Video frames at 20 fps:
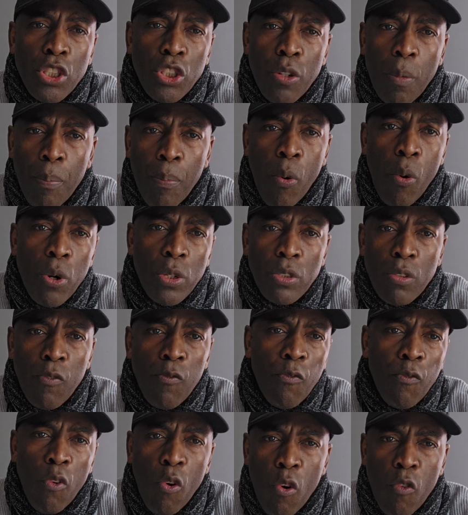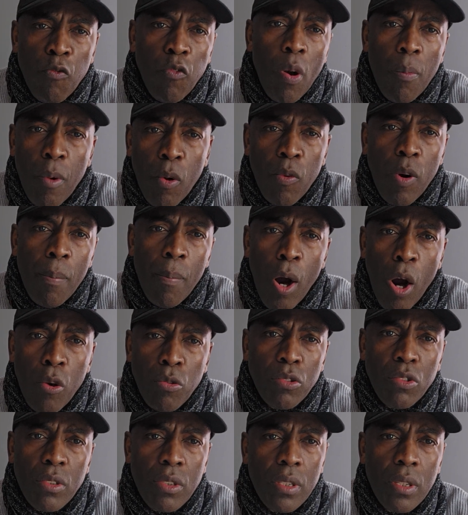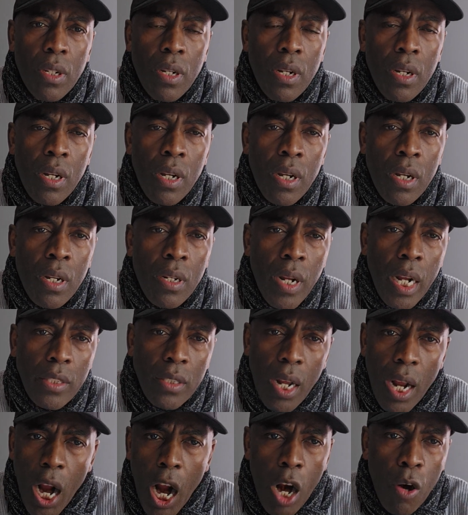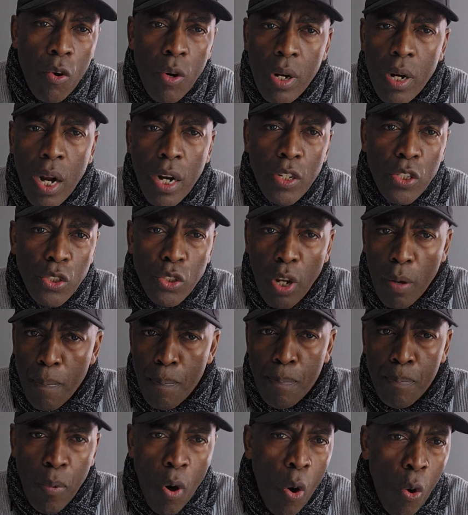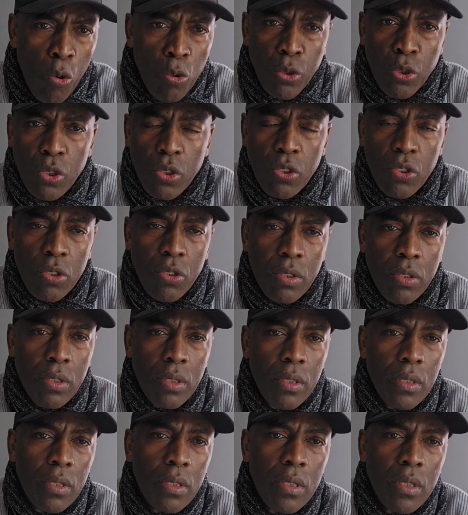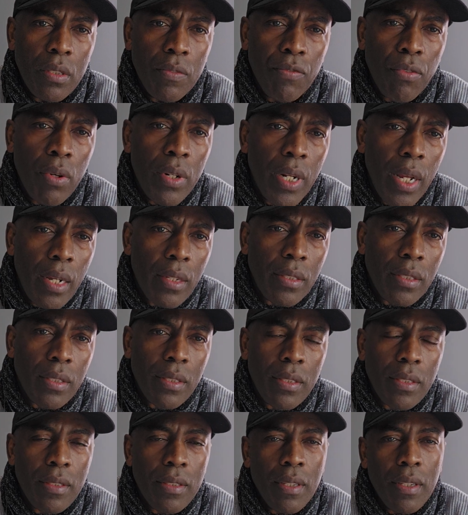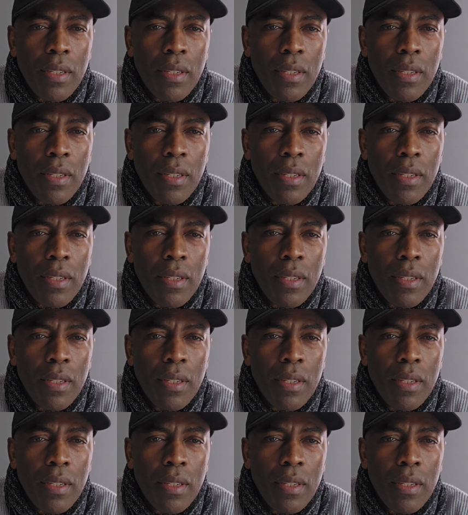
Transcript: supposed to flow from our mouth, not arrogance and boastfulness.